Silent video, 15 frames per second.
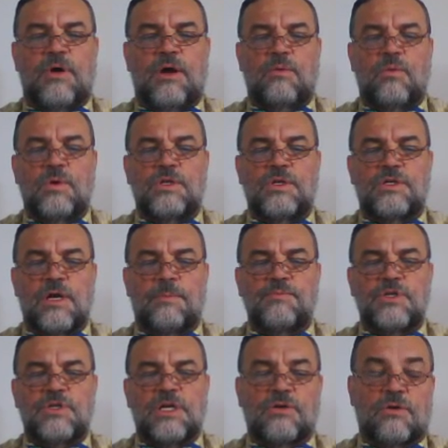would
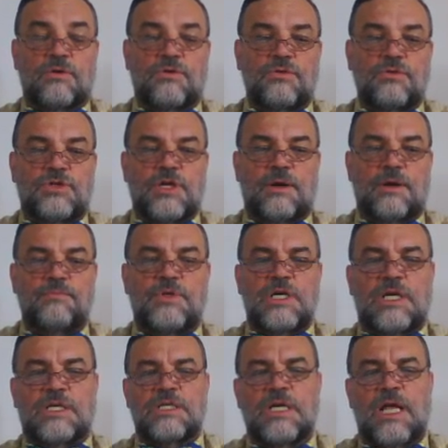subject or do
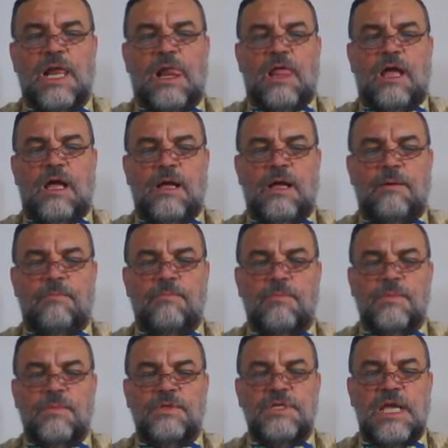subject
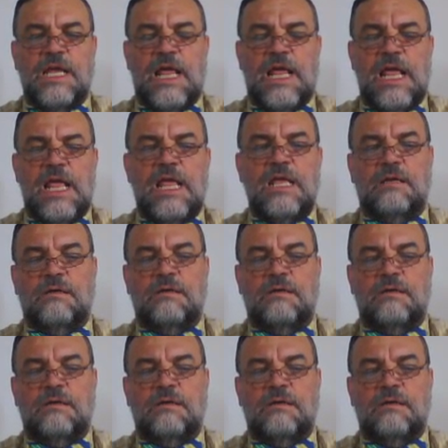DNA